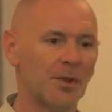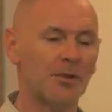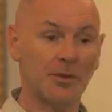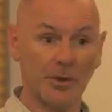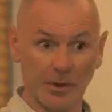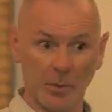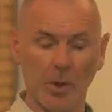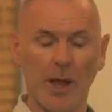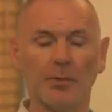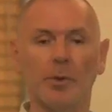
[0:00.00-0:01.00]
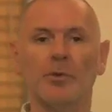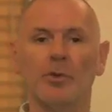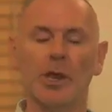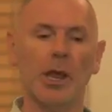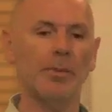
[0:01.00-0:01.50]
So as we were
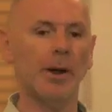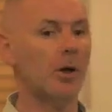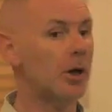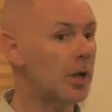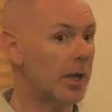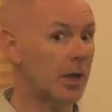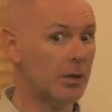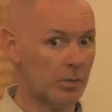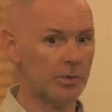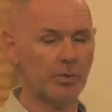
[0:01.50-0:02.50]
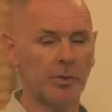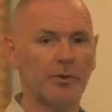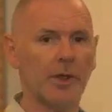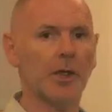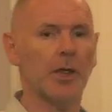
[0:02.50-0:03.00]
talking about earlier with
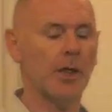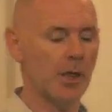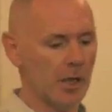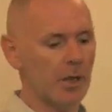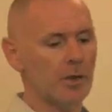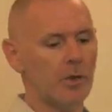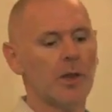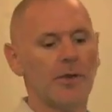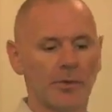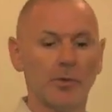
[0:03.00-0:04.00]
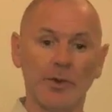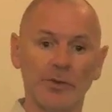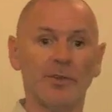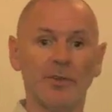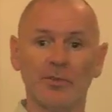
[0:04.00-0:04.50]
Jackie, you could have a twin
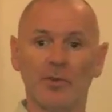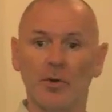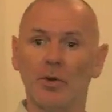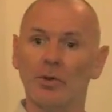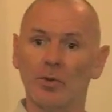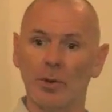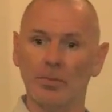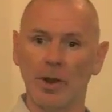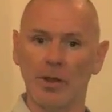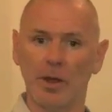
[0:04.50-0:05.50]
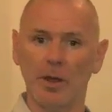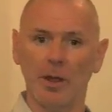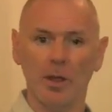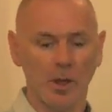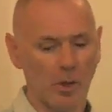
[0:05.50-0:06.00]
sister or a twin brother
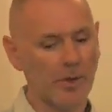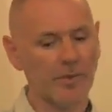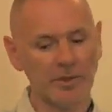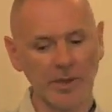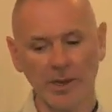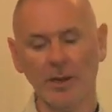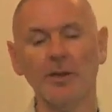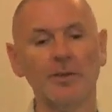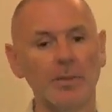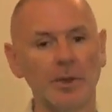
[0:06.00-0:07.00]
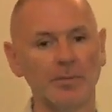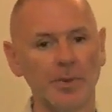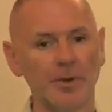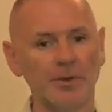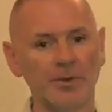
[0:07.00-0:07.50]
who have exactly the same
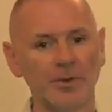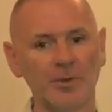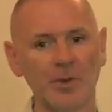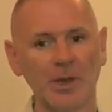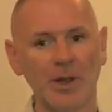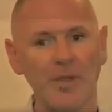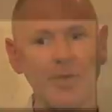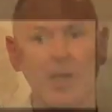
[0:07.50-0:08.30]
experiences as you in life,